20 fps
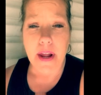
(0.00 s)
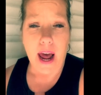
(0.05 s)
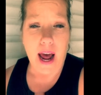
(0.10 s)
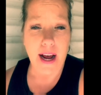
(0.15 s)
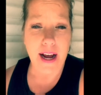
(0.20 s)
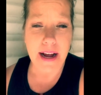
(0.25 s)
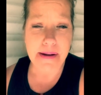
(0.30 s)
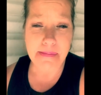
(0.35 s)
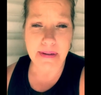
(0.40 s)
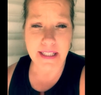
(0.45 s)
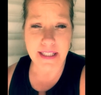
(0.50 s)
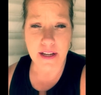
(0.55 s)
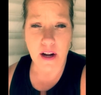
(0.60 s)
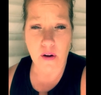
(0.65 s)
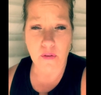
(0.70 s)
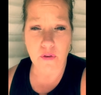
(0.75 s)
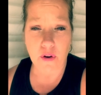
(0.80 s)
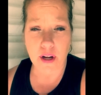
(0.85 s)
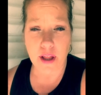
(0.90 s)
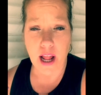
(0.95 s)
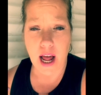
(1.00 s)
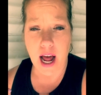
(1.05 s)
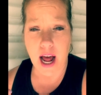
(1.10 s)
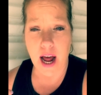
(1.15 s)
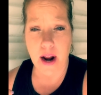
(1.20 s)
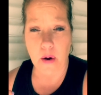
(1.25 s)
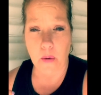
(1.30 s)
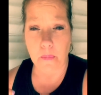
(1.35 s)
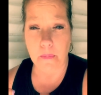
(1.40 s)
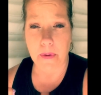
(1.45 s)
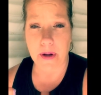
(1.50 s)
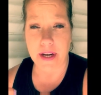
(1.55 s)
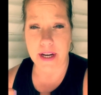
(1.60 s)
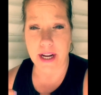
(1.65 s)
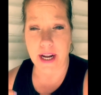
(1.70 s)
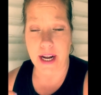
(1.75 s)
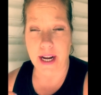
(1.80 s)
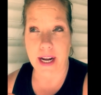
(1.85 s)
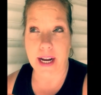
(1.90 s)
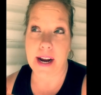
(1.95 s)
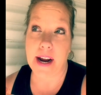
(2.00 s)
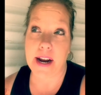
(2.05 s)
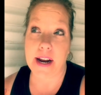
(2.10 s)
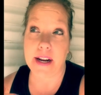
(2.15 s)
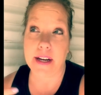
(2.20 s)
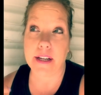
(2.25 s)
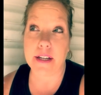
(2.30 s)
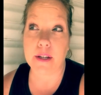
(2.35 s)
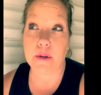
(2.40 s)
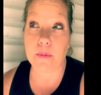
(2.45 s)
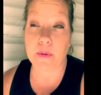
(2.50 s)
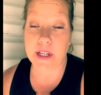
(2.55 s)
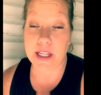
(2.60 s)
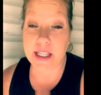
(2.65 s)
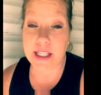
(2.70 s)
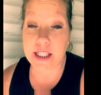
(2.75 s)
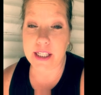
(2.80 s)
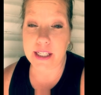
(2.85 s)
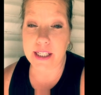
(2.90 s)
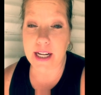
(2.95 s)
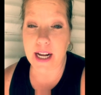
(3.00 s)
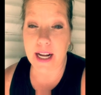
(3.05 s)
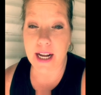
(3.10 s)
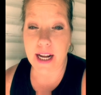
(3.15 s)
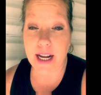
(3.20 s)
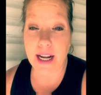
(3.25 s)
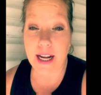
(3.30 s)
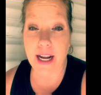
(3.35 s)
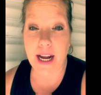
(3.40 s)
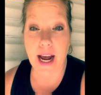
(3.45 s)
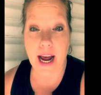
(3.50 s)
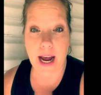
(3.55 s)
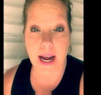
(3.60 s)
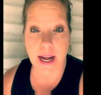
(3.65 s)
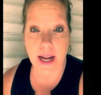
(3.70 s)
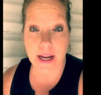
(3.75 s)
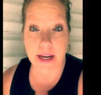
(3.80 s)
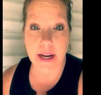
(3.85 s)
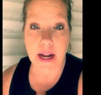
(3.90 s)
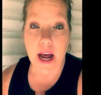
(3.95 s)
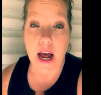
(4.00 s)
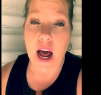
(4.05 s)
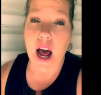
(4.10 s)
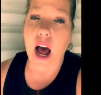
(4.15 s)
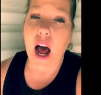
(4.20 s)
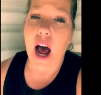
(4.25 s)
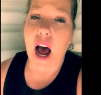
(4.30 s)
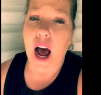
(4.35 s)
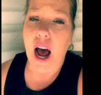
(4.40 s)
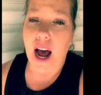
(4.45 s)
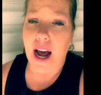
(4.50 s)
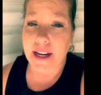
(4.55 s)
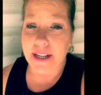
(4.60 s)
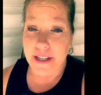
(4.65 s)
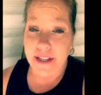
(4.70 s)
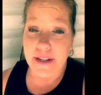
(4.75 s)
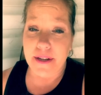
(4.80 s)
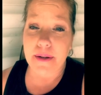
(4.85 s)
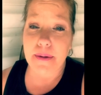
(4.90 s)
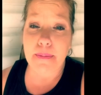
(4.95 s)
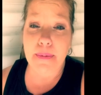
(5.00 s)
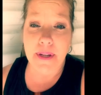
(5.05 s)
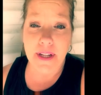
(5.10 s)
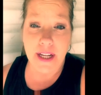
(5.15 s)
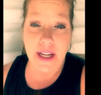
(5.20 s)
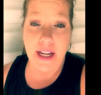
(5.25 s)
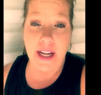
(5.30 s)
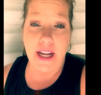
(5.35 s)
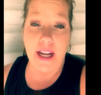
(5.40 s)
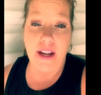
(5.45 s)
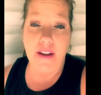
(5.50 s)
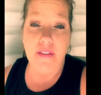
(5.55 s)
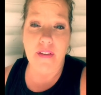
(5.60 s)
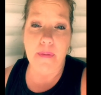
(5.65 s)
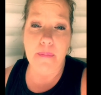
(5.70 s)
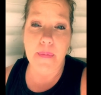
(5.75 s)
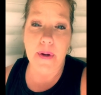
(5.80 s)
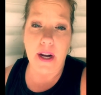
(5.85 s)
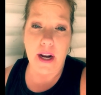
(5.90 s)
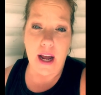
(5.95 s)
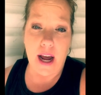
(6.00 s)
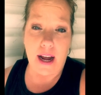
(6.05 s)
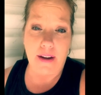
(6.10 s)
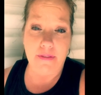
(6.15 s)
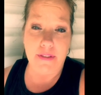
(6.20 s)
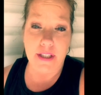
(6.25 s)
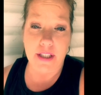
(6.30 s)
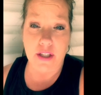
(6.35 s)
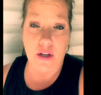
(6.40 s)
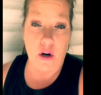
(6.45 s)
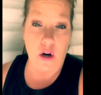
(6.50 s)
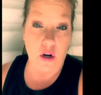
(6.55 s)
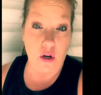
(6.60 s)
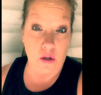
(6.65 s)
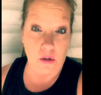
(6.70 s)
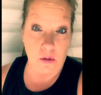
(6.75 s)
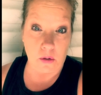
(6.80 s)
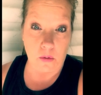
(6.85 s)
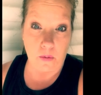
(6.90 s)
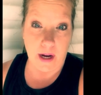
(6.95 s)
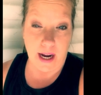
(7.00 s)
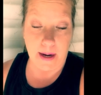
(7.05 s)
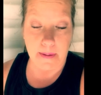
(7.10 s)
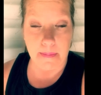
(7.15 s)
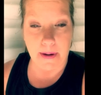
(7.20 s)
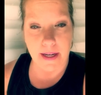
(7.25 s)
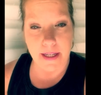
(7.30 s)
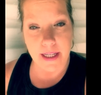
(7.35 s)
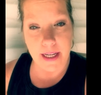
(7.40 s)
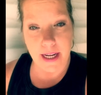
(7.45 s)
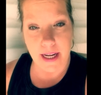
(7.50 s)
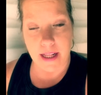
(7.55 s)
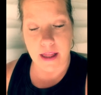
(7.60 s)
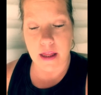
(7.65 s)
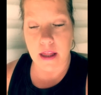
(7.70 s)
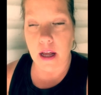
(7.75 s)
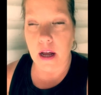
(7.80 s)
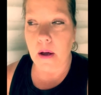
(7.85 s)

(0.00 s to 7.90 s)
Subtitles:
I got my soft reline on Monday, and it is Wednesday, and I do believe I'm gonna have to start gluing my teeth.